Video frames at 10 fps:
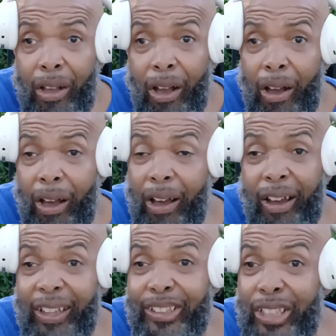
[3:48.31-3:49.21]

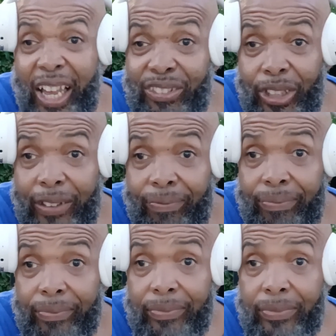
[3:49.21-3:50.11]
or nothing.
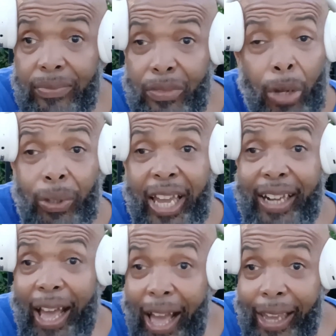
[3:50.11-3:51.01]
No kind
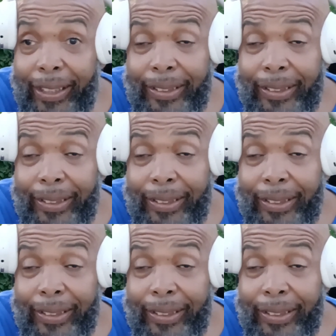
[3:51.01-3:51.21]
of ite.